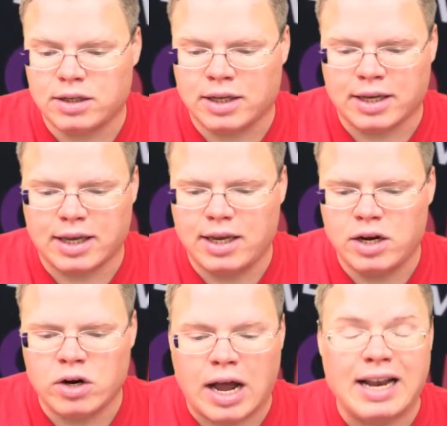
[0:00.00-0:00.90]
like
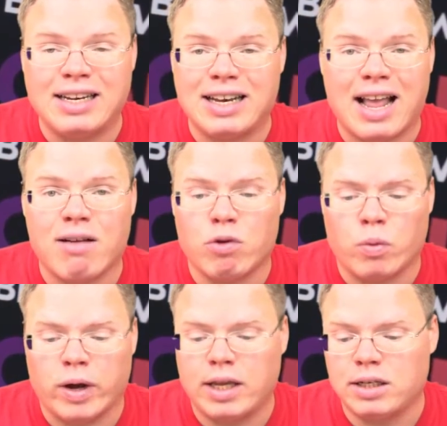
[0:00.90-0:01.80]
here, I didn't have a
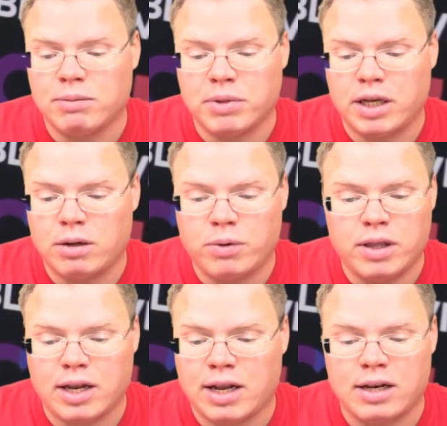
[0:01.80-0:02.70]
white to blend it
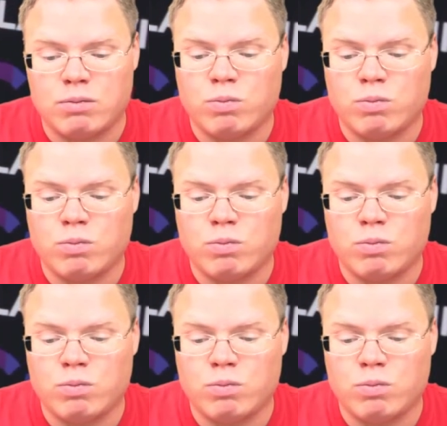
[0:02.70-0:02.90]
with, and I